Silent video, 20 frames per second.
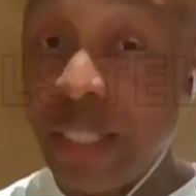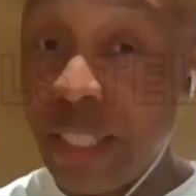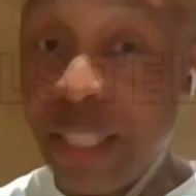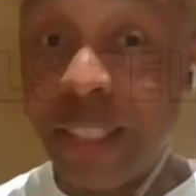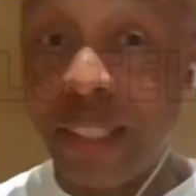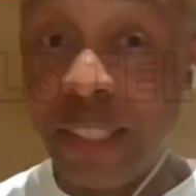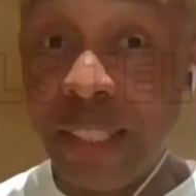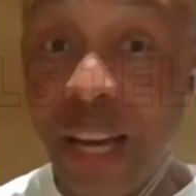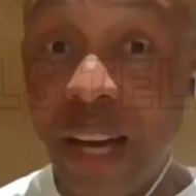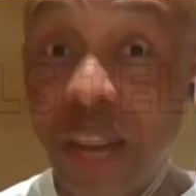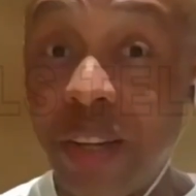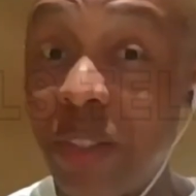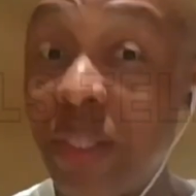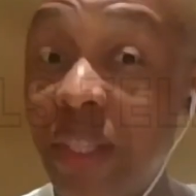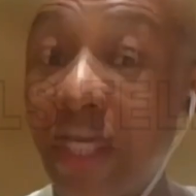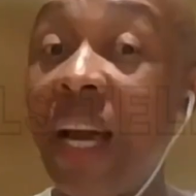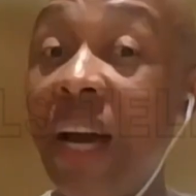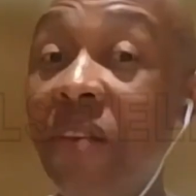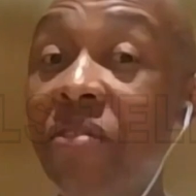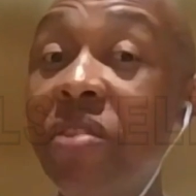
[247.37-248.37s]
Till now,
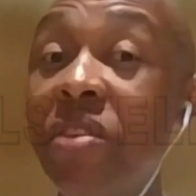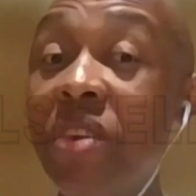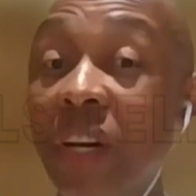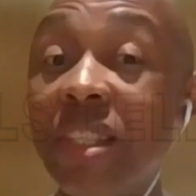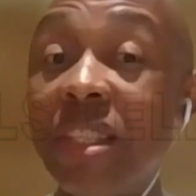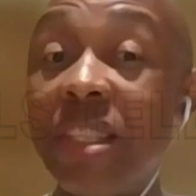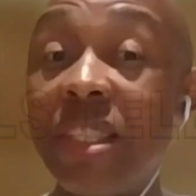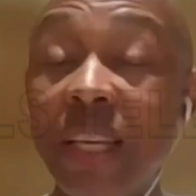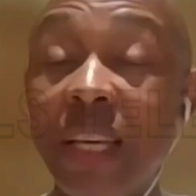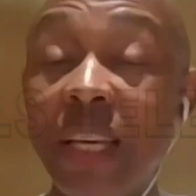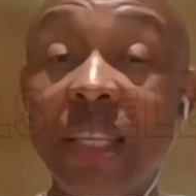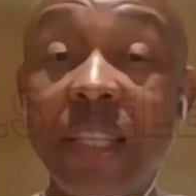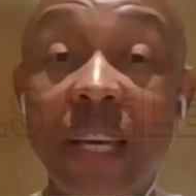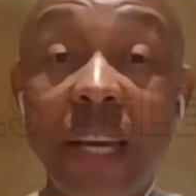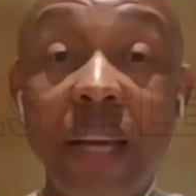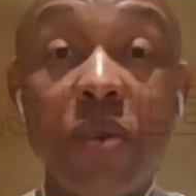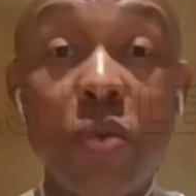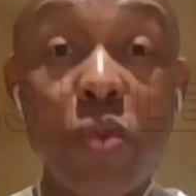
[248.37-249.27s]
they have not said